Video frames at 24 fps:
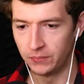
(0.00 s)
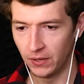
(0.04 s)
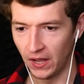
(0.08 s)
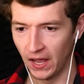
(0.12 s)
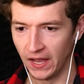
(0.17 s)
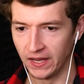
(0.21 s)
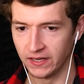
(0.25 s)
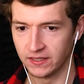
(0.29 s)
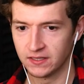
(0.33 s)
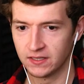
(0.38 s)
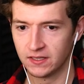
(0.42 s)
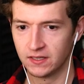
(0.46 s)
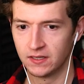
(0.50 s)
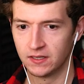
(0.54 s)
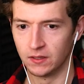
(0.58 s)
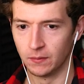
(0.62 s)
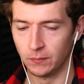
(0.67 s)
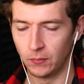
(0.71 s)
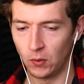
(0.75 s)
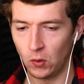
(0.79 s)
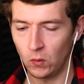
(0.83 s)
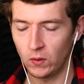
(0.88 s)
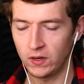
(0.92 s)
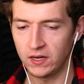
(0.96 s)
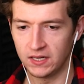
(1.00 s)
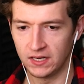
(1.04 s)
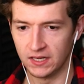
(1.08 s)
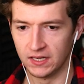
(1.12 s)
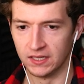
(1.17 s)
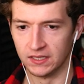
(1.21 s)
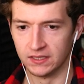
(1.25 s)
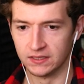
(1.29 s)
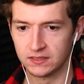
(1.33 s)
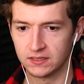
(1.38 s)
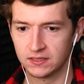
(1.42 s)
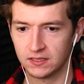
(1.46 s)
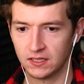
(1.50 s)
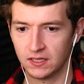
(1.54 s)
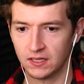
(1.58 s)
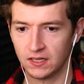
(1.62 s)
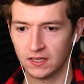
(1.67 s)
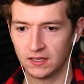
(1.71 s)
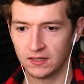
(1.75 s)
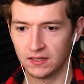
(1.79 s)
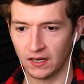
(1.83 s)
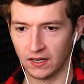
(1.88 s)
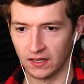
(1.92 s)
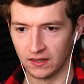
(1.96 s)
But the point is
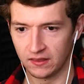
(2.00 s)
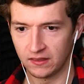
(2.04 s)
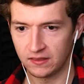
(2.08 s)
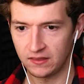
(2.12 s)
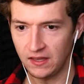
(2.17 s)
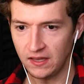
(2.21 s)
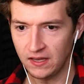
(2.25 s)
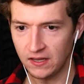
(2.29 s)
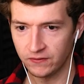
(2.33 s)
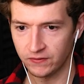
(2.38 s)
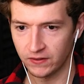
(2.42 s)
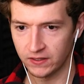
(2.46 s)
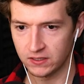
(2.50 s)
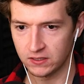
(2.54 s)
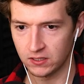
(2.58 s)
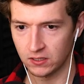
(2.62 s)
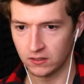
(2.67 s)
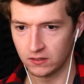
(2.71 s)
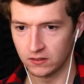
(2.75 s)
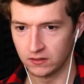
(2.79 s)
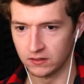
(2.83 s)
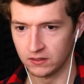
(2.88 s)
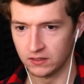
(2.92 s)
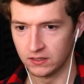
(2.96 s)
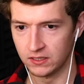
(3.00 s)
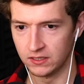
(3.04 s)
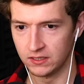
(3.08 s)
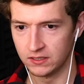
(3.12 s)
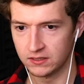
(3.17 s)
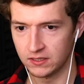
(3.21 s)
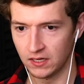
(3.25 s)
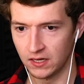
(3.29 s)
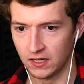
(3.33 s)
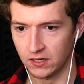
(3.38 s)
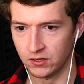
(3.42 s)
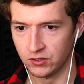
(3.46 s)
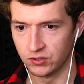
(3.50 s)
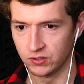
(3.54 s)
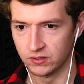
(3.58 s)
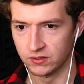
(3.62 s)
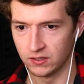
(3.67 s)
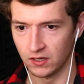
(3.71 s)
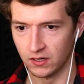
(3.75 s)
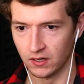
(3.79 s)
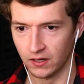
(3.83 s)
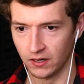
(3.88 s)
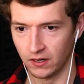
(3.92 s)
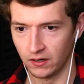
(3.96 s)
that I think if I turn these
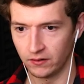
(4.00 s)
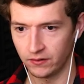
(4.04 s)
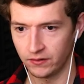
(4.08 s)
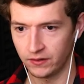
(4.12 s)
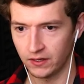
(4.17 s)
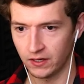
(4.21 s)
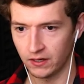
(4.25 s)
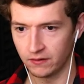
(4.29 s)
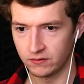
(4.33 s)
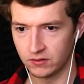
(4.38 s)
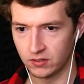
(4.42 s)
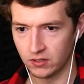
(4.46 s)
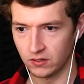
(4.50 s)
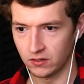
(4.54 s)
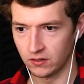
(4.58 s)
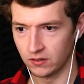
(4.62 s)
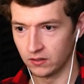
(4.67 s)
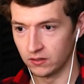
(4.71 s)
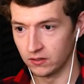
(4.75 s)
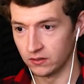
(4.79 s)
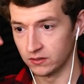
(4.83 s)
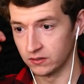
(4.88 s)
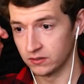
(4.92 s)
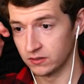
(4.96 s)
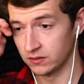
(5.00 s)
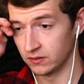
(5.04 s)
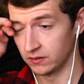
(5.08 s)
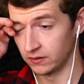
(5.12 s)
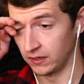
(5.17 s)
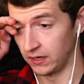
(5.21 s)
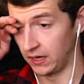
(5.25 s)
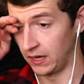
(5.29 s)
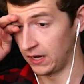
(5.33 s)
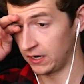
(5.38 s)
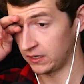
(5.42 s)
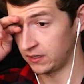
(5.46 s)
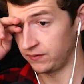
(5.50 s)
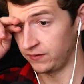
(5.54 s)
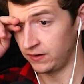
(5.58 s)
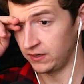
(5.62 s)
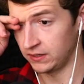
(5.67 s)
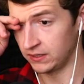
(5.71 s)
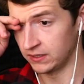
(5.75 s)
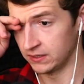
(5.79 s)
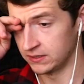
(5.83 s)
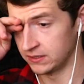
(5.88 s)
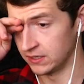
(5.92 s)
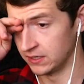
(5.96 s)
engines on, I don't think I've turned, okay,
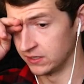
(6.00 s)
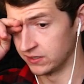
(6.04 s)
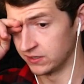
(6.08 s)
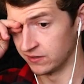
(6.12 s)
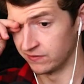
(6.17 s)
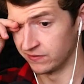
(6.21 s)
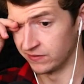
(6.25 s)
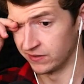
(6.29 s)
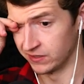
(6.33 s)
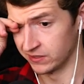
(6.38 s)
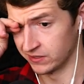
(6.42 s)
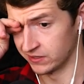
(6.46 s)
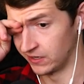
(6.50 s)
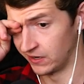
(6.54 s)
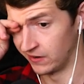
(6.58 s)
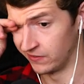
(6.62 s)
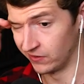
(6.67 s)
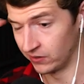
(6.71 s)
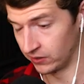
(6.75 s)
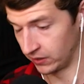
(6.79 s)
activate this engine first off.